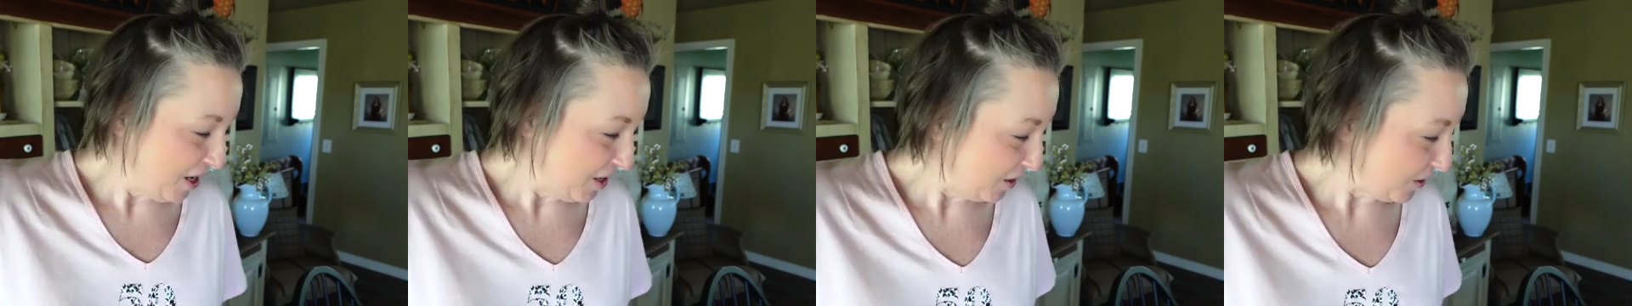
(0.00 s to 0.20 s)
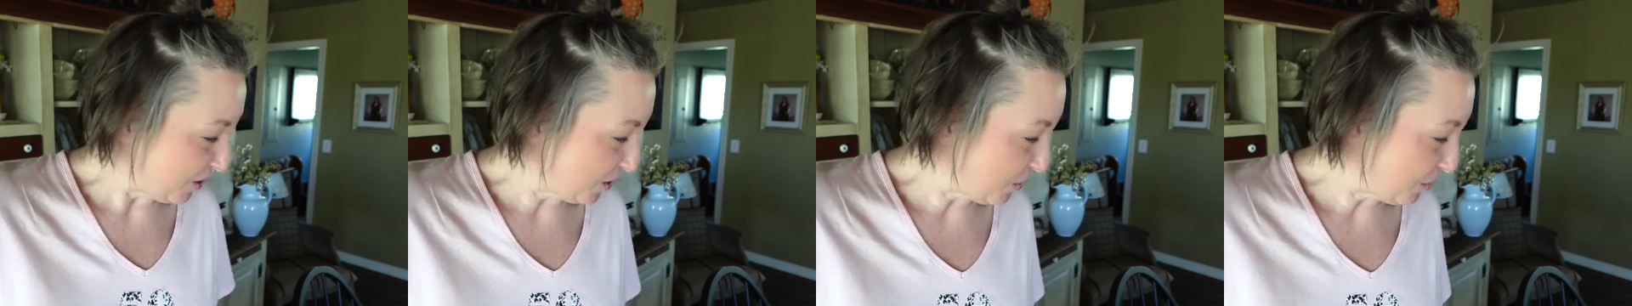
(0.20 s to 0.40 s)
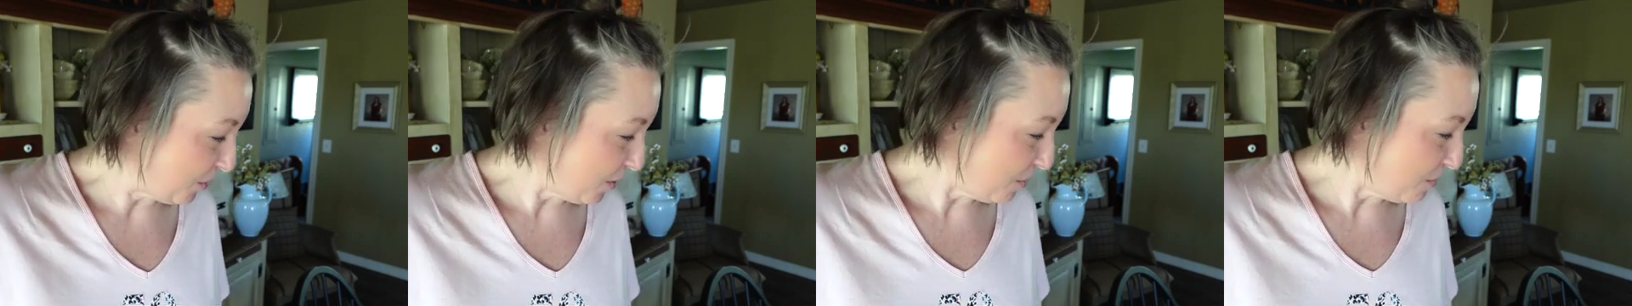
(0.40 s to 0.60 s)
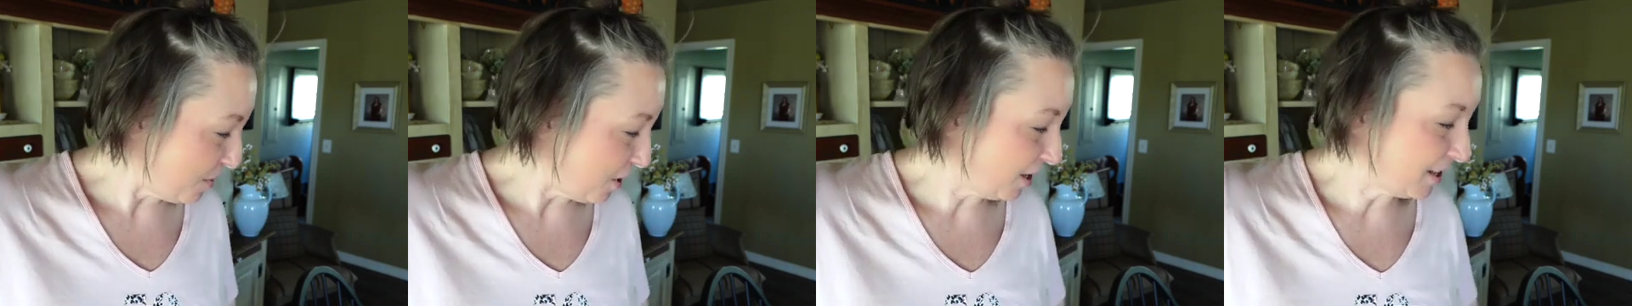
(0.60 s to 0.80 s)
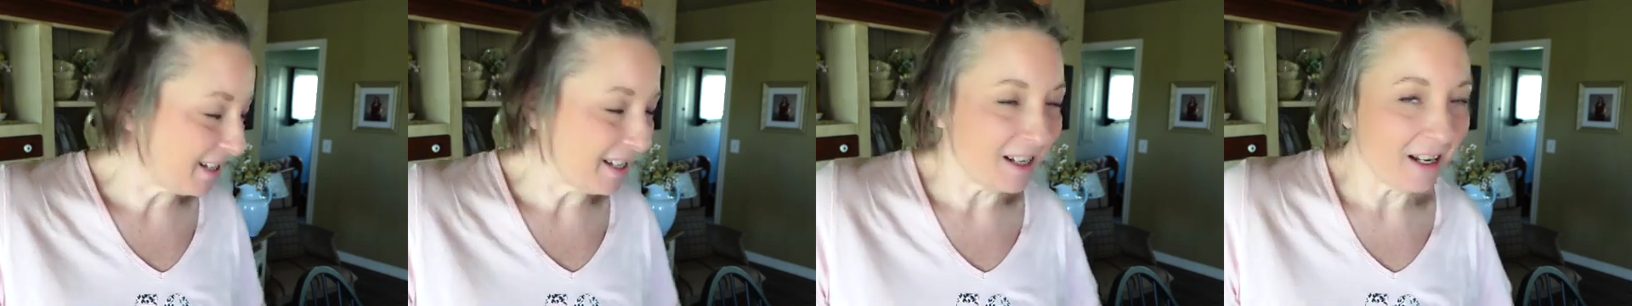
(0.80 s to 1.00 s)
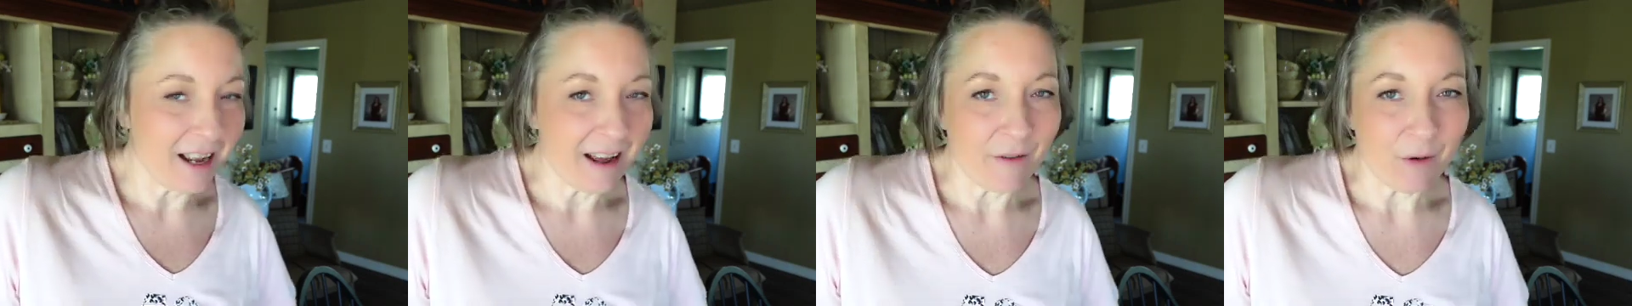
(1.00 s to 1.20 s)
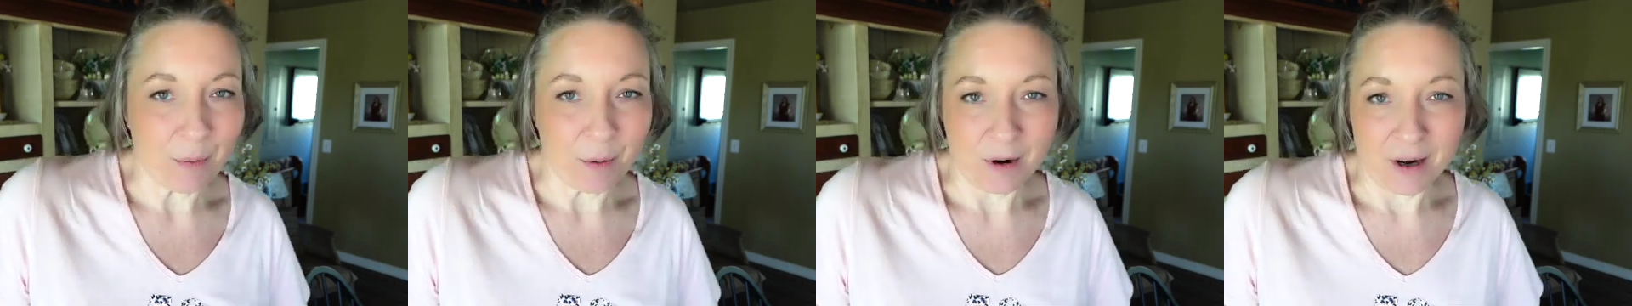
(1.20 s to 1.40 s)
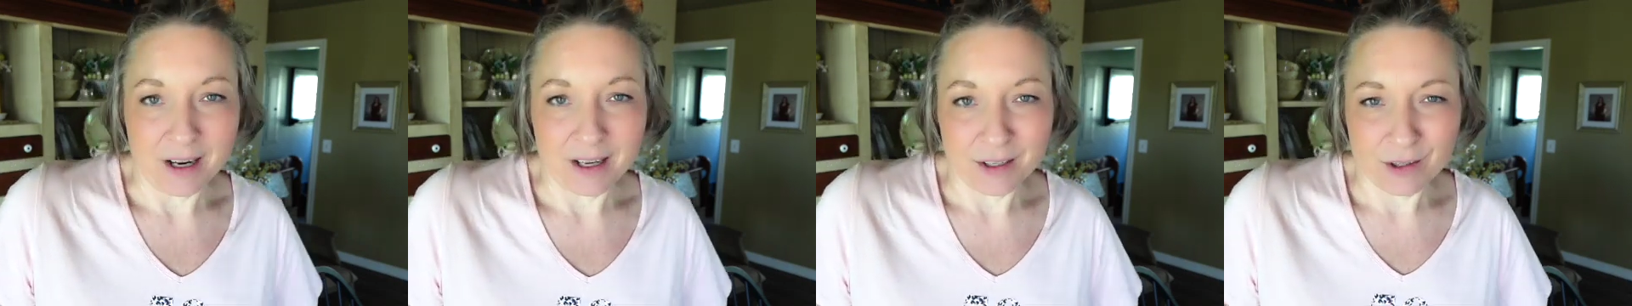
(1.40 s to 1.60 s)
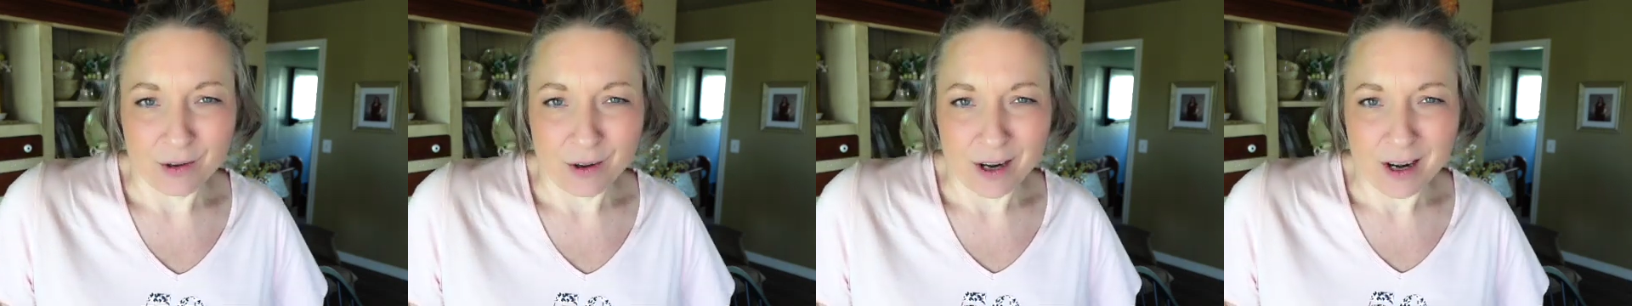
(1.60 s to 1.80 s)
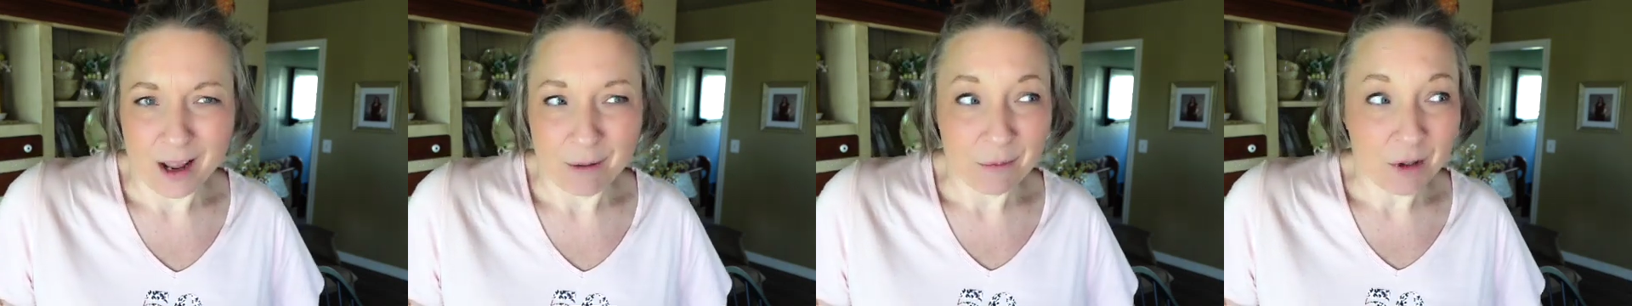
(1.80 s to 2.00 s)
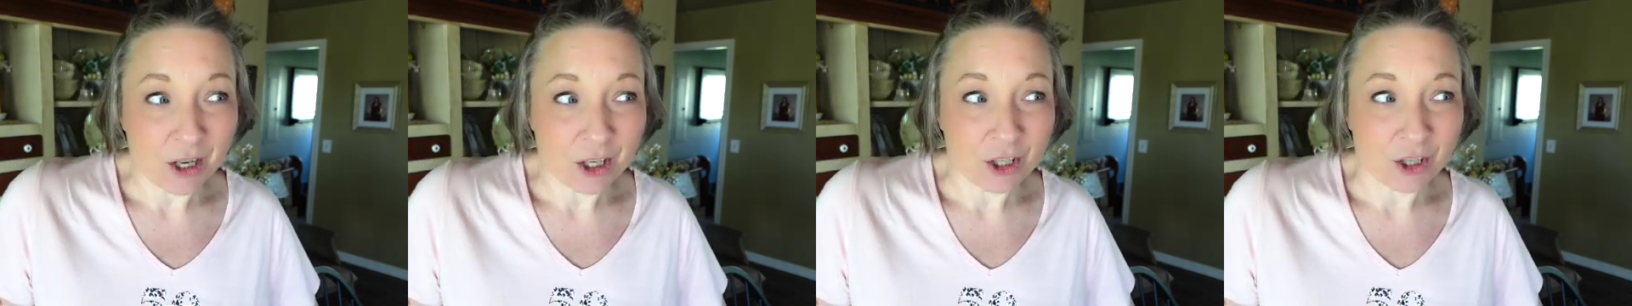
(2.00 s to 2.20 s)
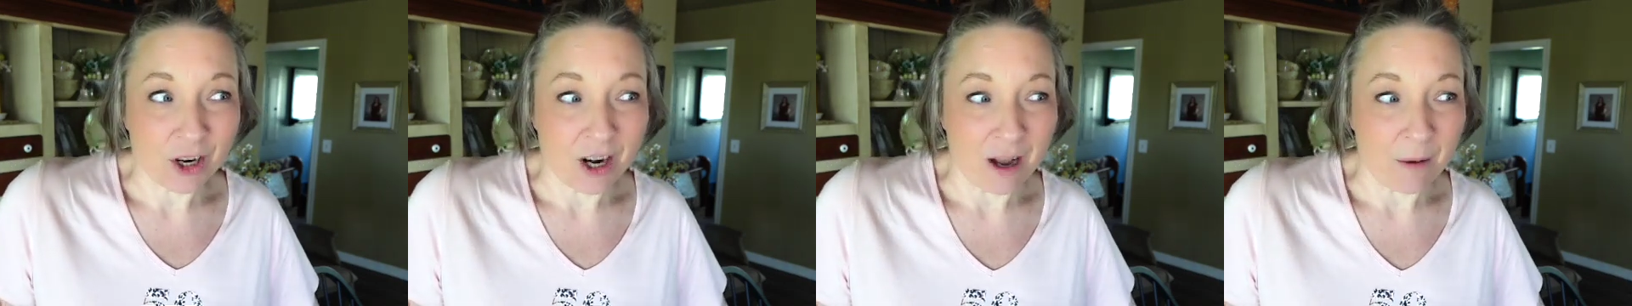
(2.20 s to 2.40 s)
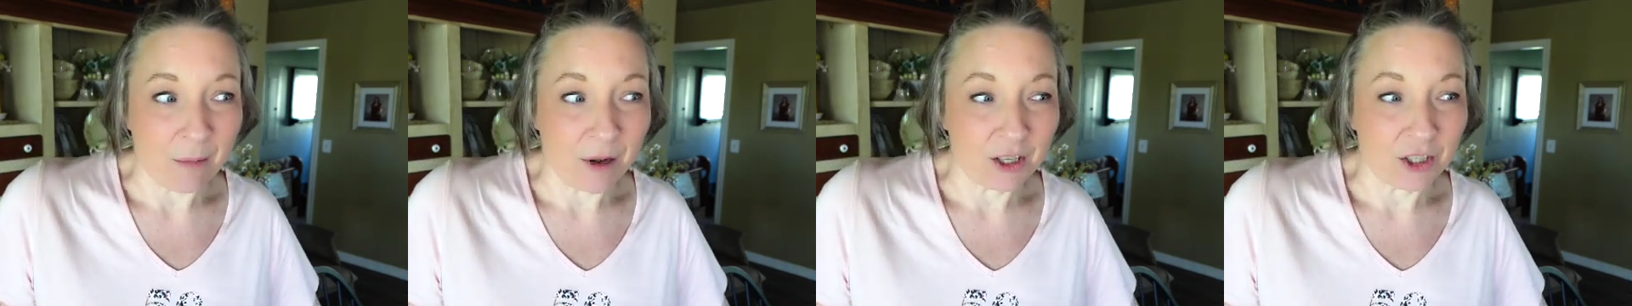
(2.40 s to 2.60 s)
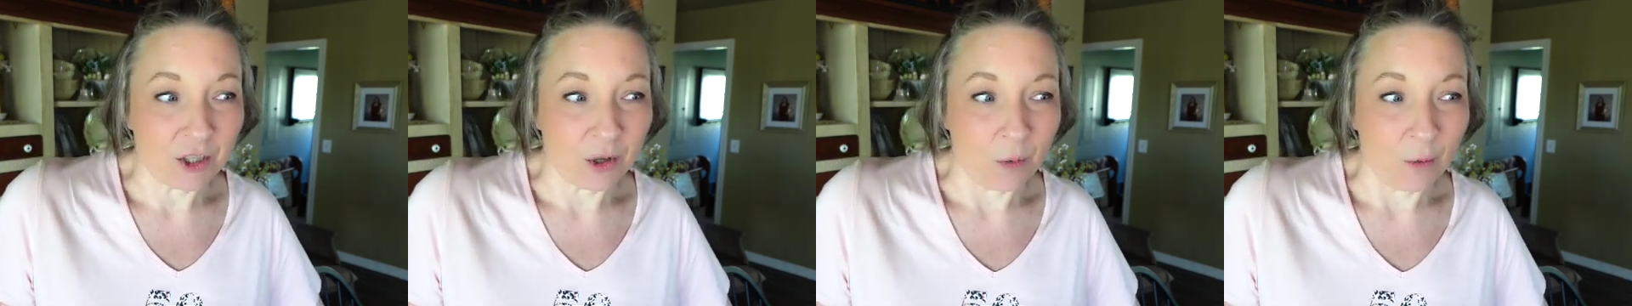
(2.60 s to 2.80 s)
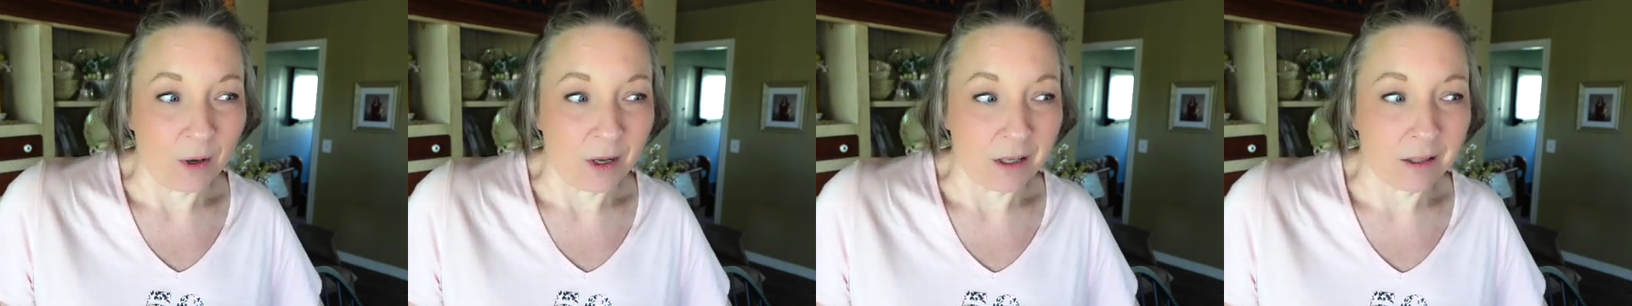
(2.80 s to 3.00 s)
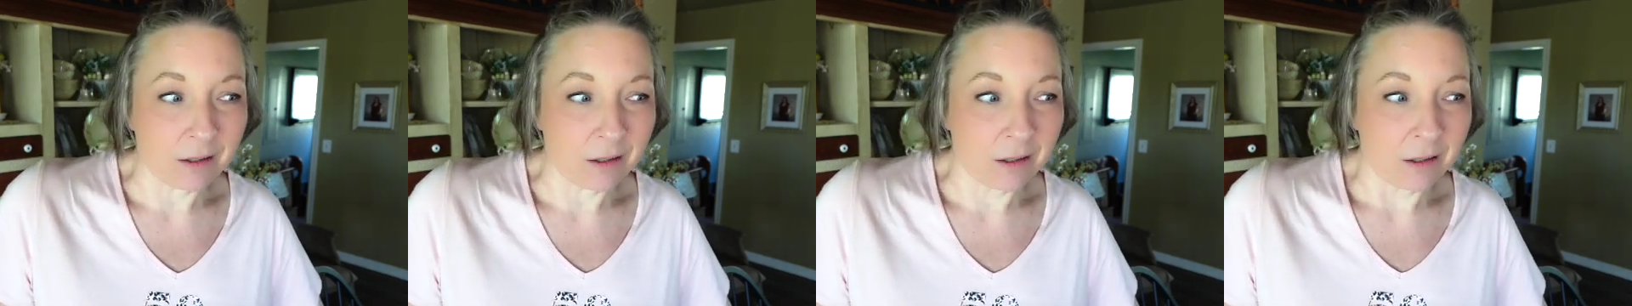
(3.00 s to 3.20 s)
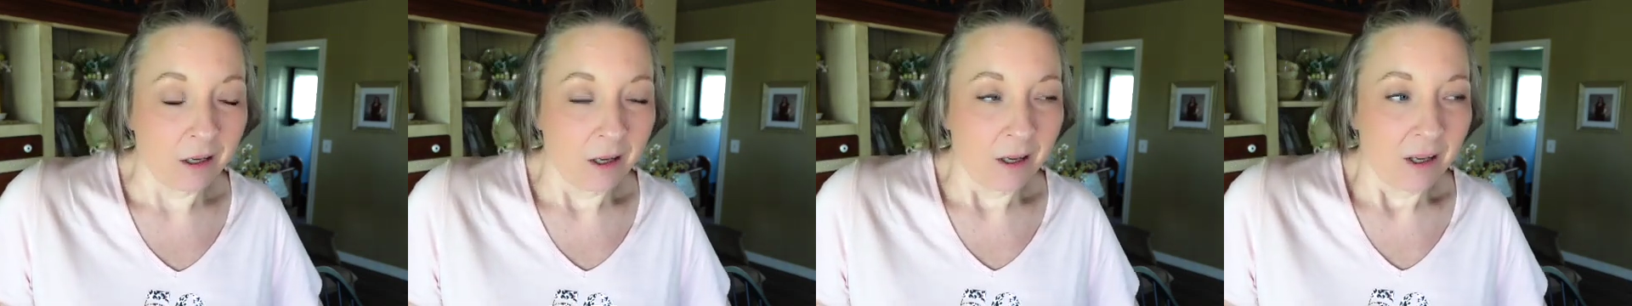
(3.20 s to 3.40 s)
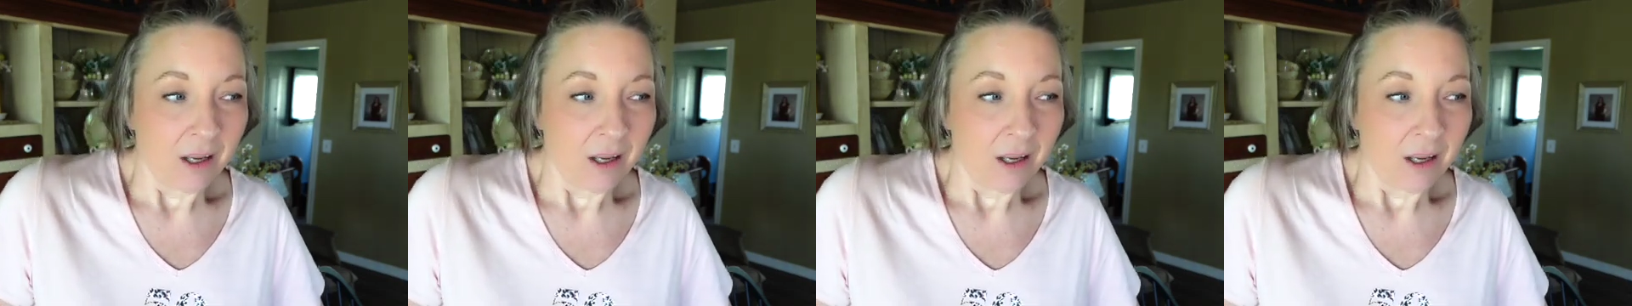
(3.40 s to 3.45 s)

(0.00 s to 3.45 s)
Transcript: So the bookmark didn't have a price on. I'm not sure how much it was.